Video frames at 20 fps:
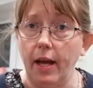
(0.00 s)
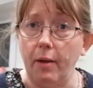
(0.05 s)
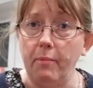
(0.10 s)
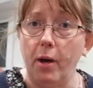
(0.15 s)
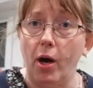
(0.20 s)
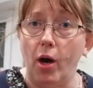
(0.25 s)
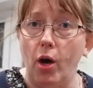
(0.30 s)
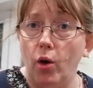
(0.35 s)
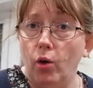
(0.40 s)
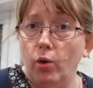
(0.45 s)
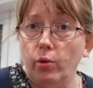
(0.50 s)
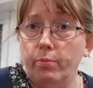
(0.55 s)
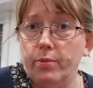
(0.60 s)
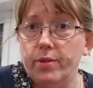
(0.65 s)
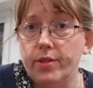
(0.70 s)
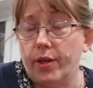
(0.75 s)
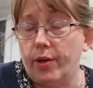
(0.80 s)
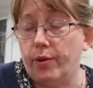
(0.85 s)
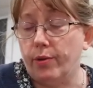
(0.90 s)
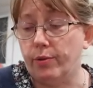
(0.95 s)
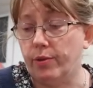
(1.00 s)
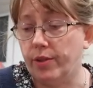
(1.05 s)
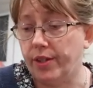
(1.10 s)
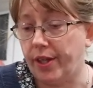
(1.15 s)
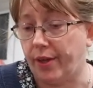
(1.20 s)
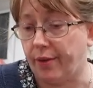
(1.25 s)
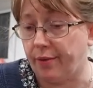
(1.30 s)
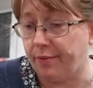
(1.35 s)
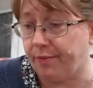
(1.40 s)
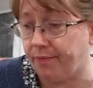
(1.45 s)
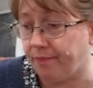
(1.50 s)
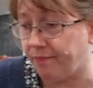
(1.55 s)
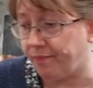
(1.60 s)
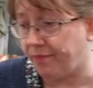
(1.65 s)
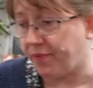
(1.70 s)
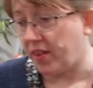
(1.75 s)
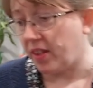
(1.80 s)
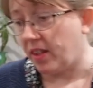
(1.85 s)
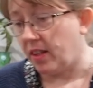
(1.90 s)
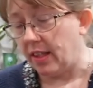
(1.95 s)
I'm at home, so, you know.
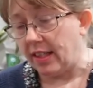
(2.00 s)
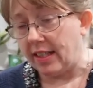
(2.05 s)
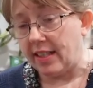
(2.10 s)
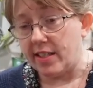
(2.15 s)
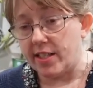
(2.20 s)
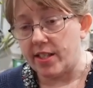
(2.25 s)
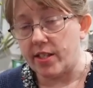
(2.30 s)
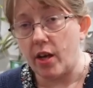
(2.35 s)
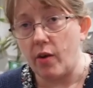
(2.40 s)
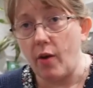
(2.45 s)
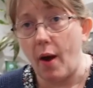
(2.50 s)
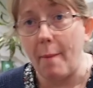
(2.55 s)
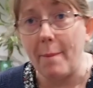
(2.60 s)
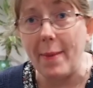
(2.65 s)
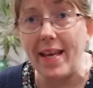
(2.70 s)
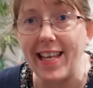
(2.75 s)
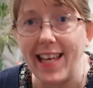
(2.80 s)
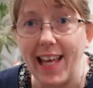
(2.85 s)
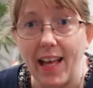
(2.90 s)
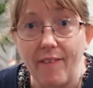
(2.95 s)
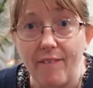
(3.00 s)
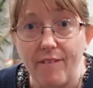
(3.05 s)
So I'm making